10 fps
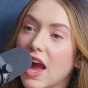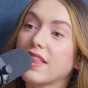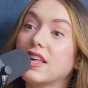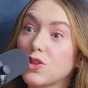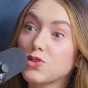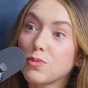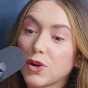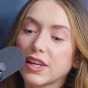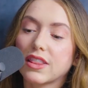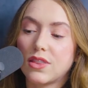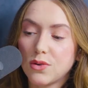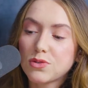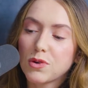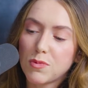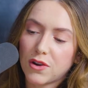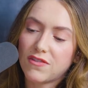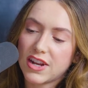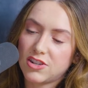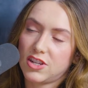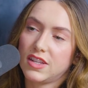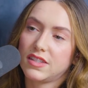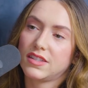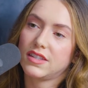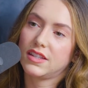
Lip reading: I think those were more fetishes.